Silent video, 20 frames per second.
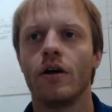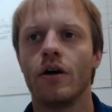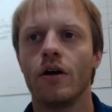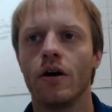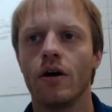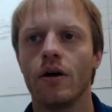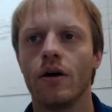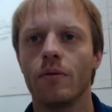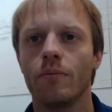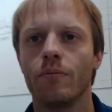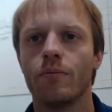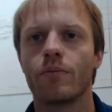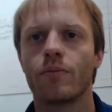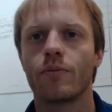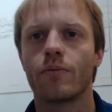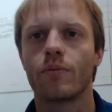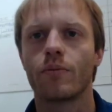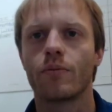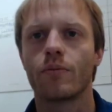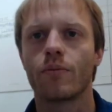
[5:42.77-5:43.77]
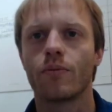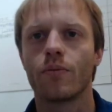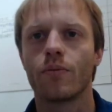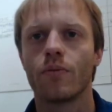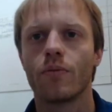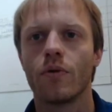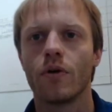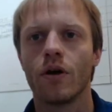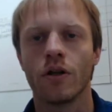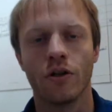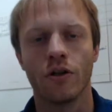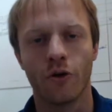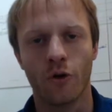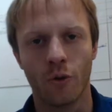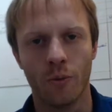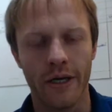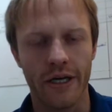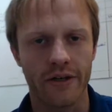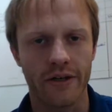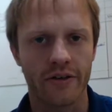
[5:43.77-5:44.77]
um, a
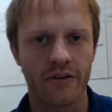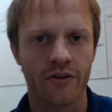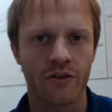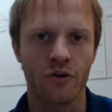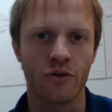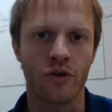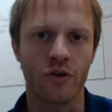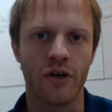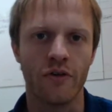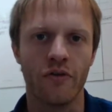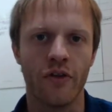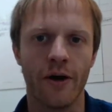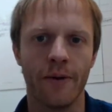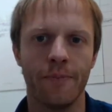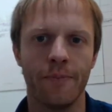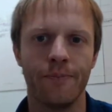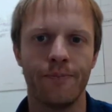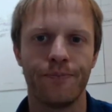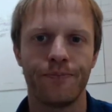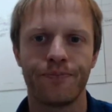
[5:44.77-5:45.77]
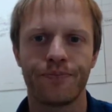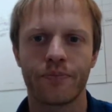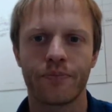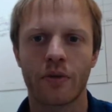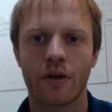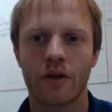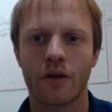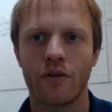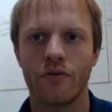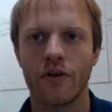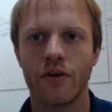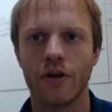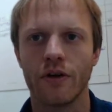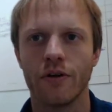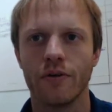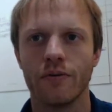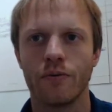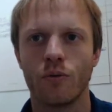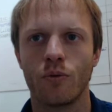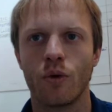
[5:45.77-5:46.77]
little bit to give them kind of
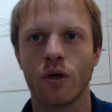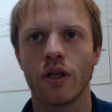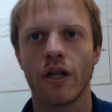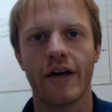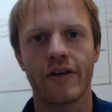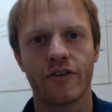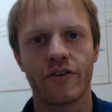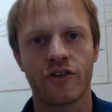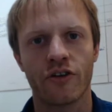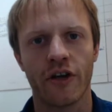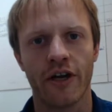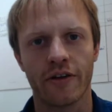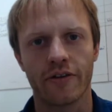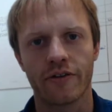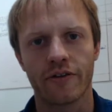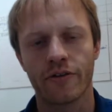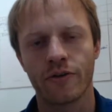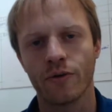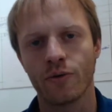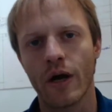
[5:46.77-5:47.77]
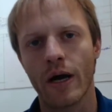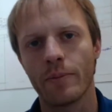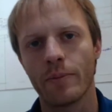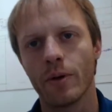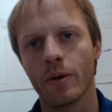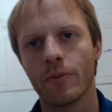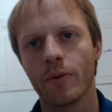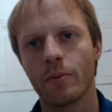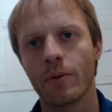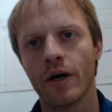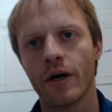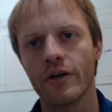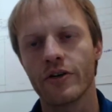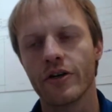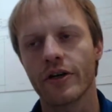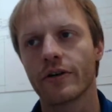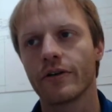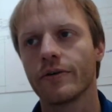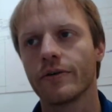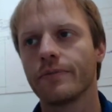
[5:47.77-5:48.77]
a one last chance to wrap up the
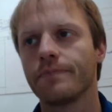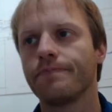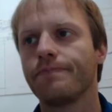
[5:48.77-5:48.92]
project.